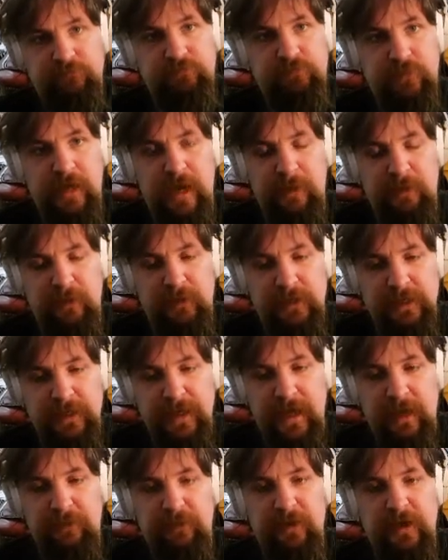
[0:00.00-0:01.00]
Probably
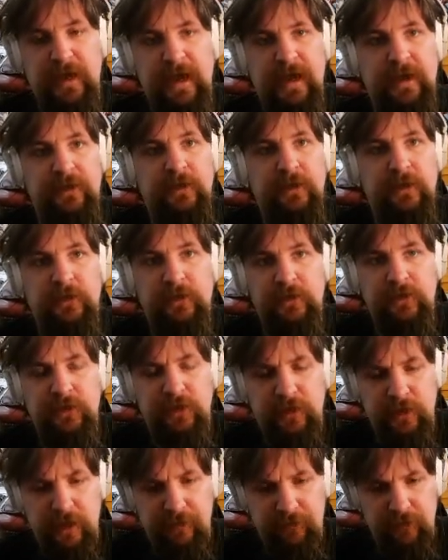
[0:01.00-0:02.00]
not, but hey,
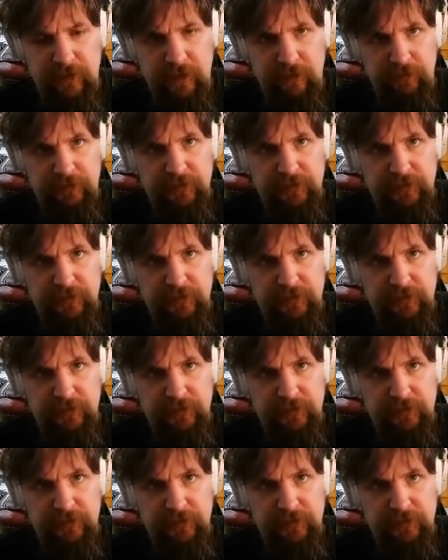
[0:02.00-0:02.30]
you never know